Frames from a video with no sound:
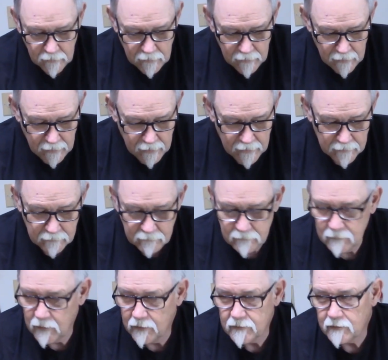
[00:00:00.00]

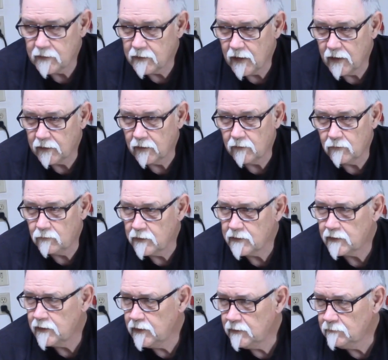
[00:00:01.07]
and it's the Tango
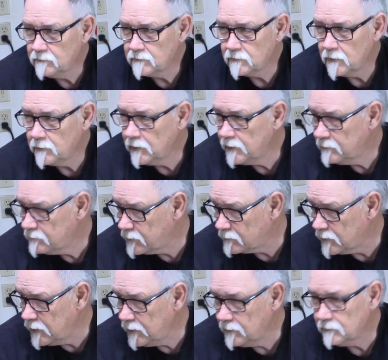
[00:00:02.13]
Whiskey, I believe,
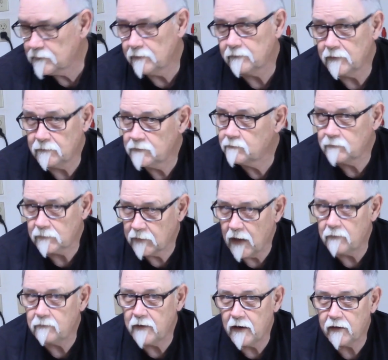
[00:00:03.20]
3. It's
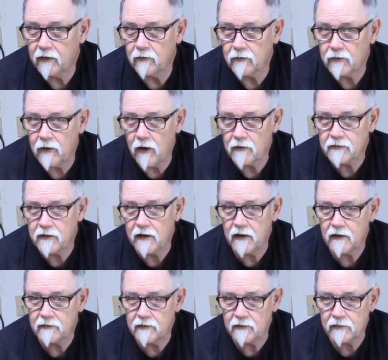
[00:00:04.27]
got regular
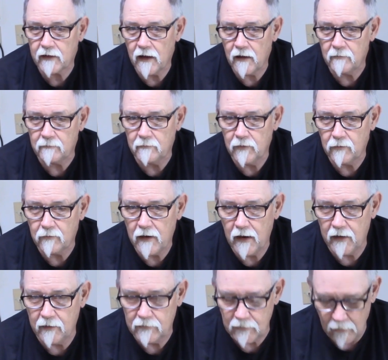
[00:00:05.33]
crosshairs, it's got
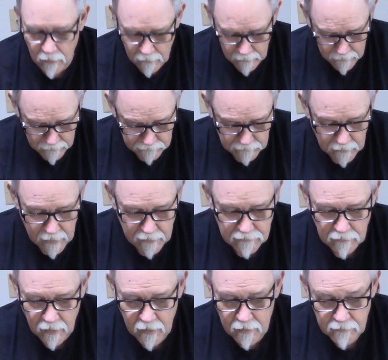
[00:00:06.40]
mil-radians
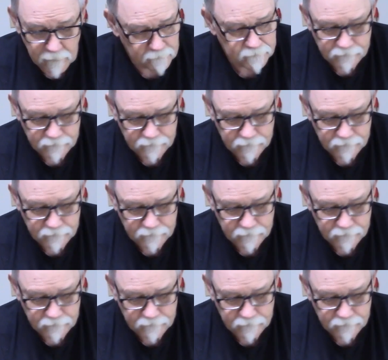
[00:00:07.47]
slash lines.